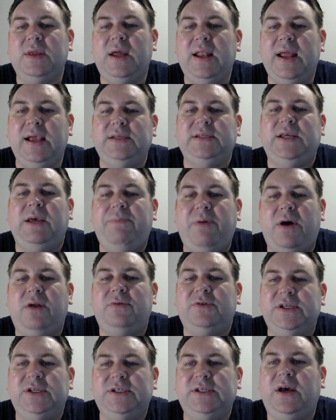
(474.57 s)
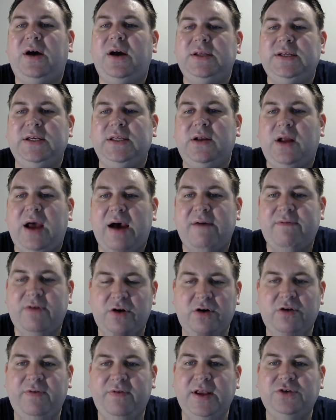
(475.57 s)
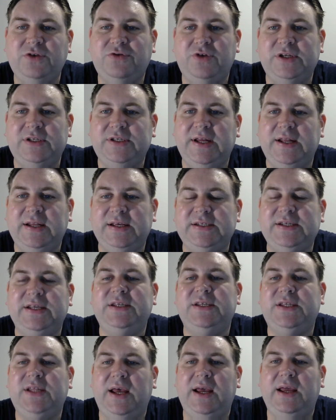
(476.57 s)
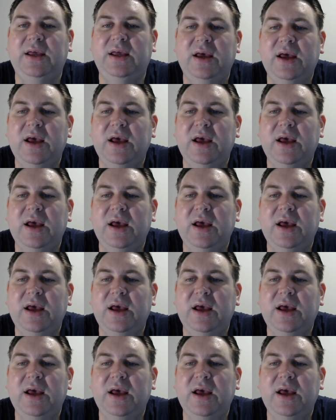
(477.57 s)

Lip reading: let's say part of society that I have a lot of interest in assisting.